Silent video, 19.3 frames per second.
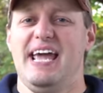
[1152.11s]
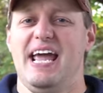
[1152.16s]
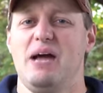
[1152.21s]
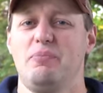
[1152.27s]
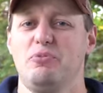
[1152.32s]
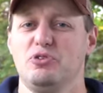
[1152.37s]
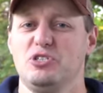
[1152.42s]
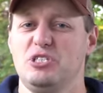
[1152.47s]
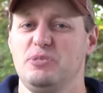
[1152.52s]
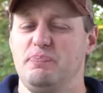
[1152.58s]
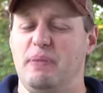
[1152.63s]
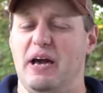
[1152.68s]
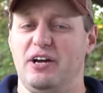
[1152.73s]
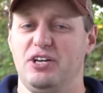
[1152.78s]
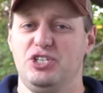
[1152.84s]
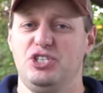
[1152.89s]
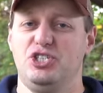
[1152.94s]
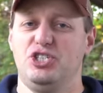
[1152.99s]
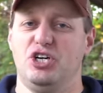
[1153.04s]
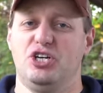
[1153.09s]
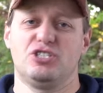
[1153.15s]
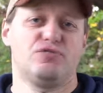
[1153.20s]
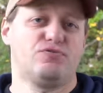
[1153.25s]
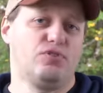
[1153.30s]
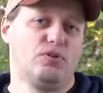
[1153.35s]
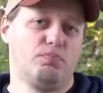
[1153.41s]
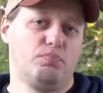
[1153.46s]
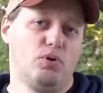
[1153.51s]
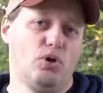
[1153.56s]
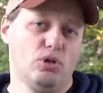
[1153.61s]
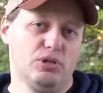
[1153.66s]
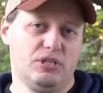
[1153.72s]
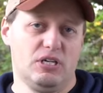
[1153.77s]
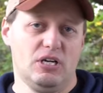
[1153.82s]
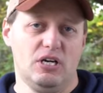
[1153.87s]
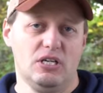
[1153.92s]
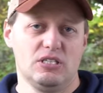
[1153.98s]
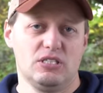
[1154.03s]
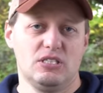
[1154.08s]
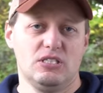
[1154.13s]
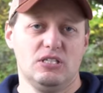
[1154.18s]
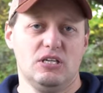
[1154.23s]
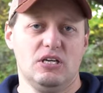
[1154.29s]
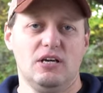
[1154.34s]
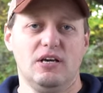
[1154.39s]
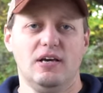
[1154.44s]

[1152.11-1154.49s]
ammo spec just for bolt guns.